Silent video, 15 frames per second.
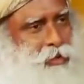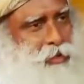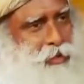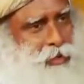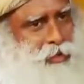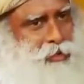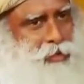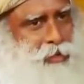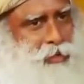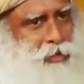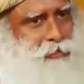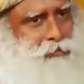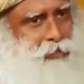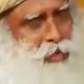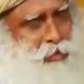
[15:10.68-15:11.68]
The reason
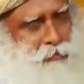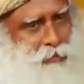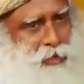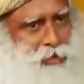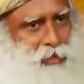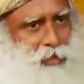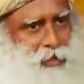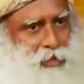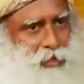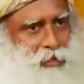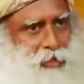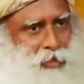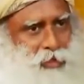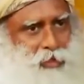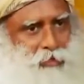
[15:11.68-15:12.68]
is, one major
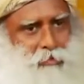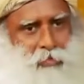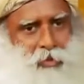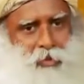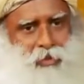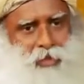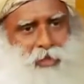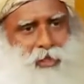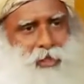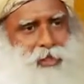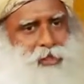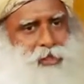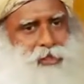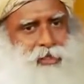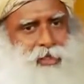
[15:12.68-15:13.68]
reason is, both the
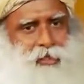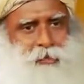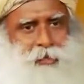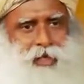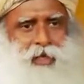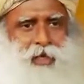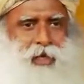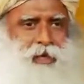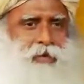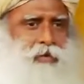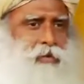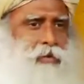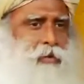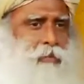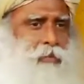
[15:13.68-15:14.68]
nations are spending
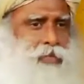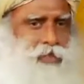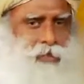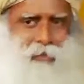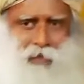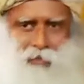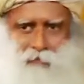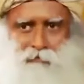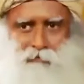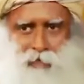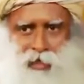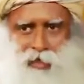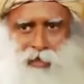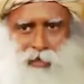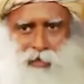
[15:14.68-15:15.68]
enormous amount of
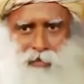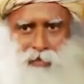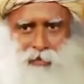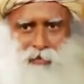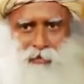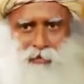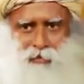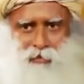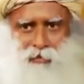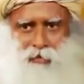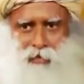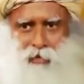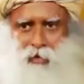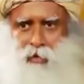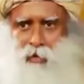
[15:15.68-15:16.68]
money
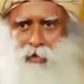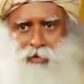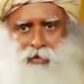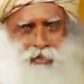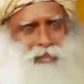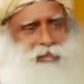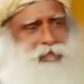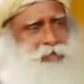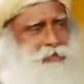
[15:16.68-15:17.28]
on this